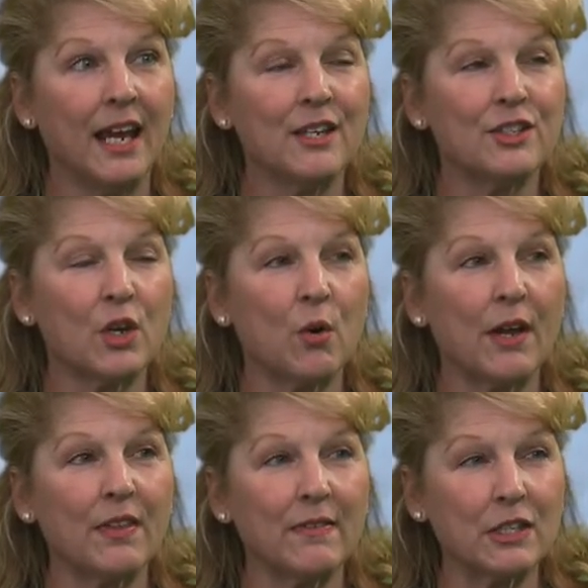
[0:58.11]
And so
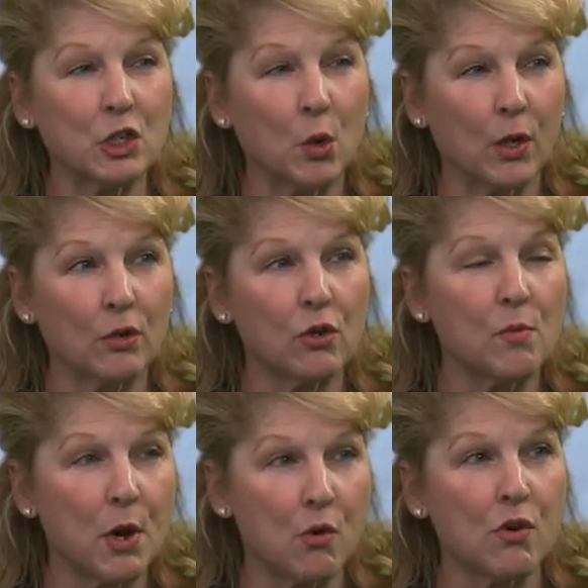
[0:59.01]
I think that's a critical
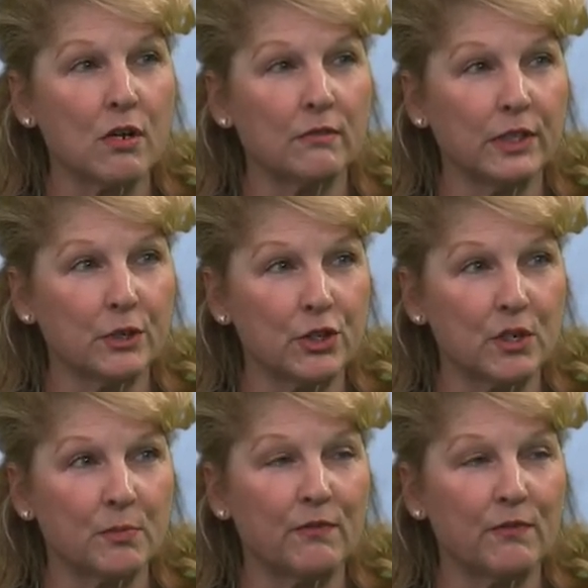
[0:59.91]
component of leadership.